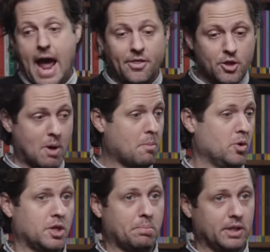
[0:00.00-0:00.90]
at the moment
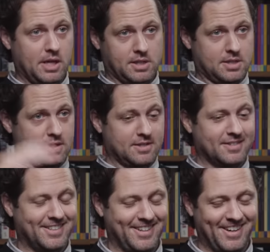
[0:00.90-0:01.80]
when the police
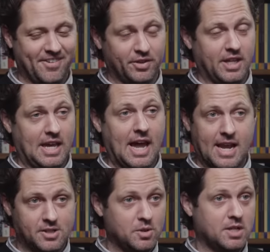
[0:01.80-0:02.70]
uh, flee, and
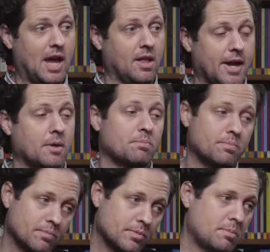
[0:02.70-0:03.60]
as you say, like
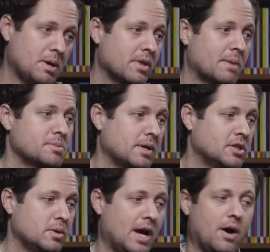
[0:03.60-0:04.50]
the people that I'm speaking
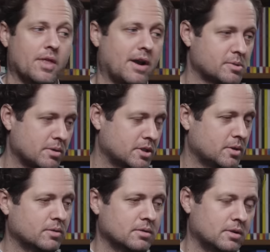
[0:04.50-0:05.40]
to now that I spoke to
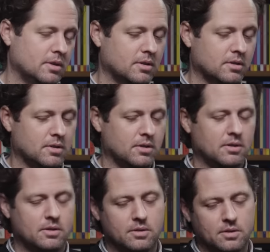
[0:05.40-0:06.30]
uh,
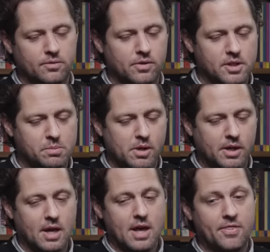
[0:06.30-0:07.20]
uh, for this book,
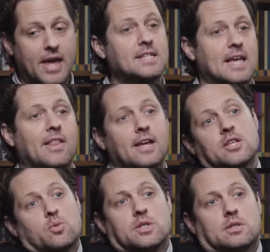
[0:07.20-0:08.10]
they say like
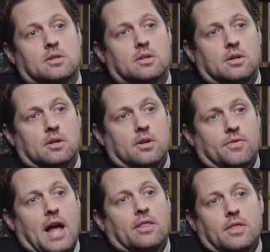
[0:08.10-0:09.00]
this was,
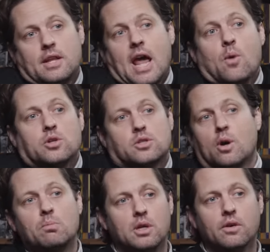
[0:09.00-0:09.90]
that the day was so
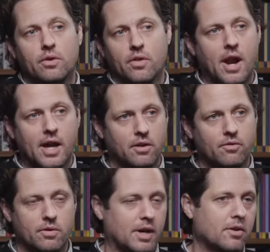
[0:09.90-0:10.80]
beautiful that I could
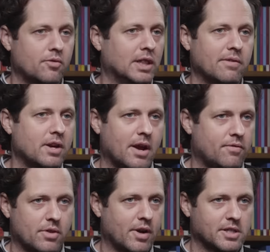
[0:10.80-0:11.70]
I could relive it
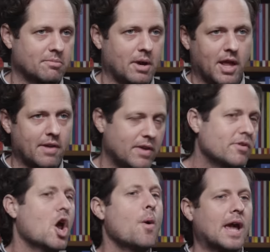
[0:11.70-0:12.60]
for the rest of my life,
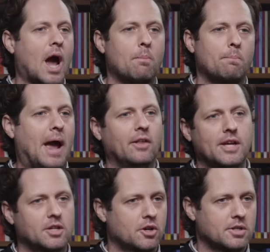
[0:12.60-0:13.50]
even knowing how badly
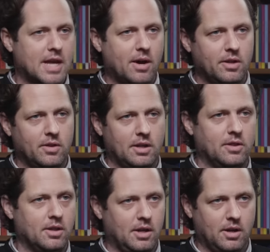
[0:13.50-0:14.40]
it turns out mm. in in,
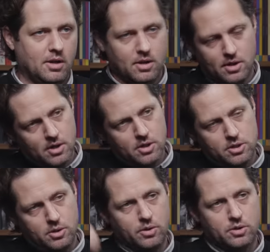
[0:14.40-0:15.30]
in
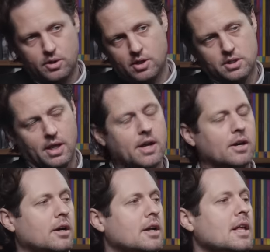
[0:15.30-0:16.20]
Two, two years later,
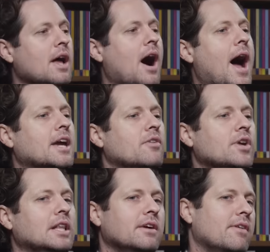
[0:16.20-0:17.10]
I could
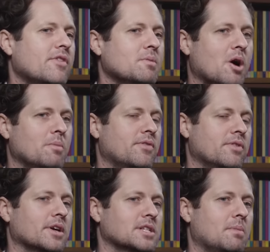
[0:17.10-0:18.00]
relive every moment for
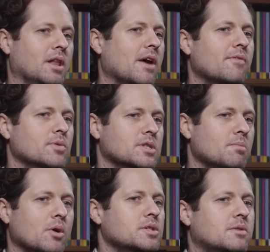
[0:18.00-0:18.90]
the rest of my life. It was
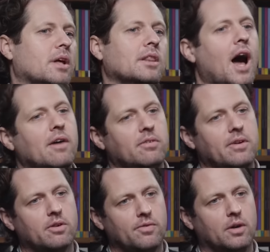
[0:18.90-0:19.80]
the most alive I've
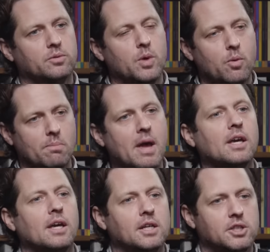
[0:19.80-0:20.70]
ever felt. We were
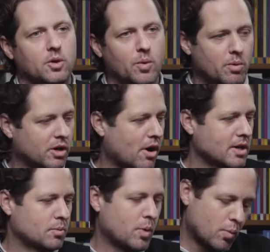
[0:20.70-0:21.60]
making history. We were
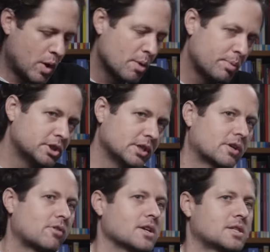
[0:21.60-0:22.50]
cross, we, we were pushing
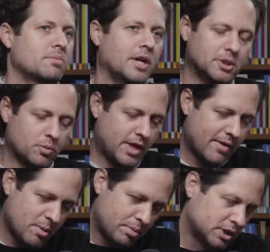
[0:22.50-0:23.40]
across the bridge, and with
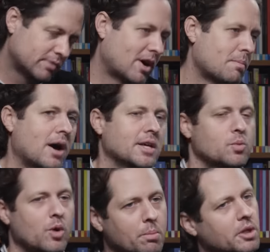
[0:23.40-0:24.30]
every push of our bodies,
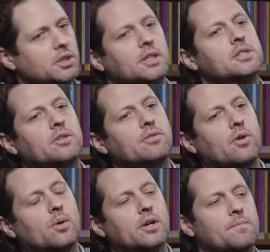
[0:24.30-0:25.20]
we were pushing history
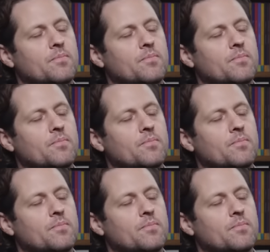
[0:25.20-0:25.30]
forward.